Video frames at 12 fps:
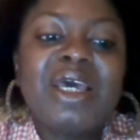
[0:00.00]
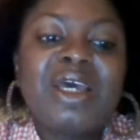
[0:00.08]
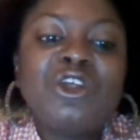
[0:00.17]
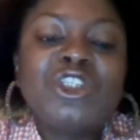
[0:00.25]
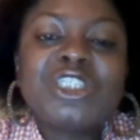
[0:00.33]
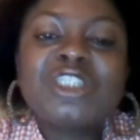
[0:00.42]

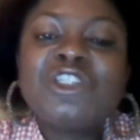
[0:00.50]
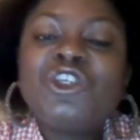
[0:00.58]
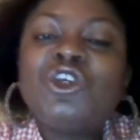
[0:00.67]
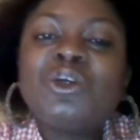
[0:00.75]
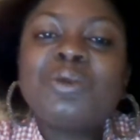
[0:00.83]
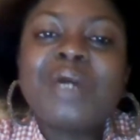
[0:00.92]
you just knew
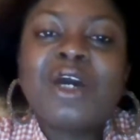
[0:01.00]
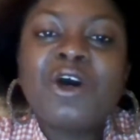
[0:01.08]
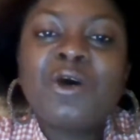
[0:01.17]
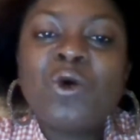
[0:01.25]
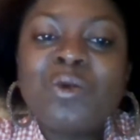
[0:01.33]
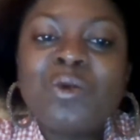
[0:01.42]
you were
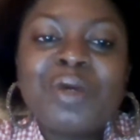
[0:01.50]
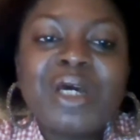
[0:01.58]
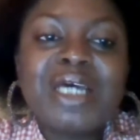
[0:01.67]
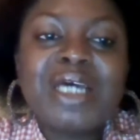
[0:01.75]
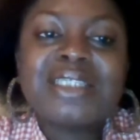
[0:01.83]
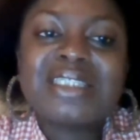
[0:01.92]
home
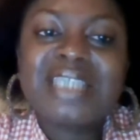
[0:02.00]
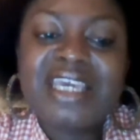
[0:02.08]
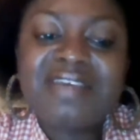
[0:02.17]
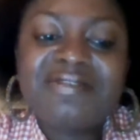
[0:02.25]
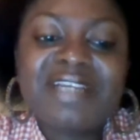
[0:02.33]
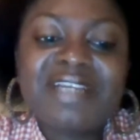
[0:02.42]

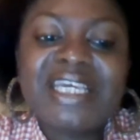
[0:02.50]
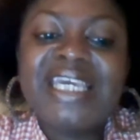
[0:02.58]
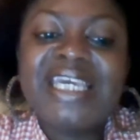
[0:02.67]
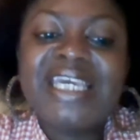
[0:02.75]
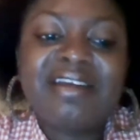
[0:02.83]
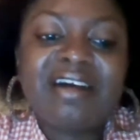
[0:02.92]

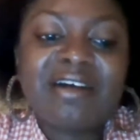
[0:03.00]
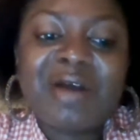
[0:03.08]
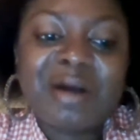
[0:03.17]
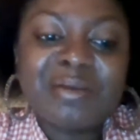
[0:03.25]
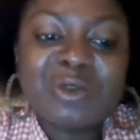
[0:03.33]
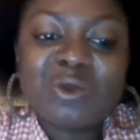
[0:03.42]
safely in her
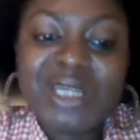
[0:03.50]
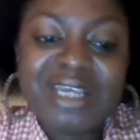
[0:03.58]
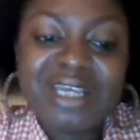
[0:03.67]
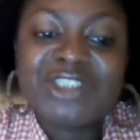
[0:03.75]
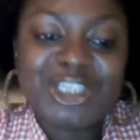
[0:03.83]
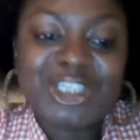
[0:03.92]
arms
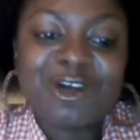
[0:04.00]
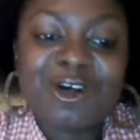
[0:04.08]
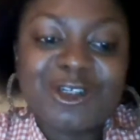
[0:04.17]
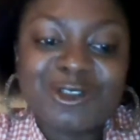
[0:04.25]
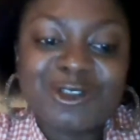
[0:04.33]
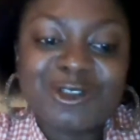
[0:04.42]
whenever she
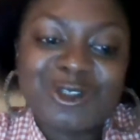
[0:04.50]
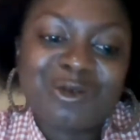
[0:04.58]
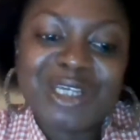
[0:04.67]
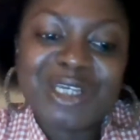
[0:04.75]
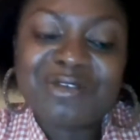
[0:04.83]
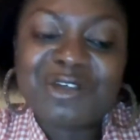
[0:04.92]
cuddled
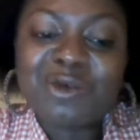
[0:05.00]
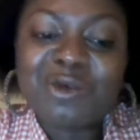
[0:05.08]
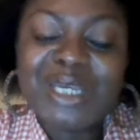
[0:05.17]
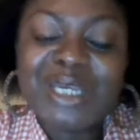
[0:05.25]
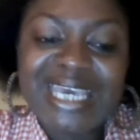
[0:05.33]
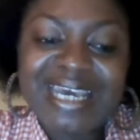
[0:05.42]
you, whenever
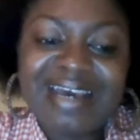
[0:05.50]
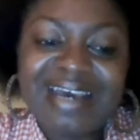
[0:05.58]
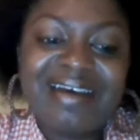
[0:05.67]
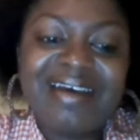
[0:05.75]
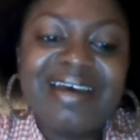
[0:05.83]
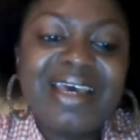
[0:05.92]
you were near
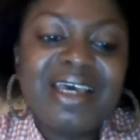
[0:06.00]
her.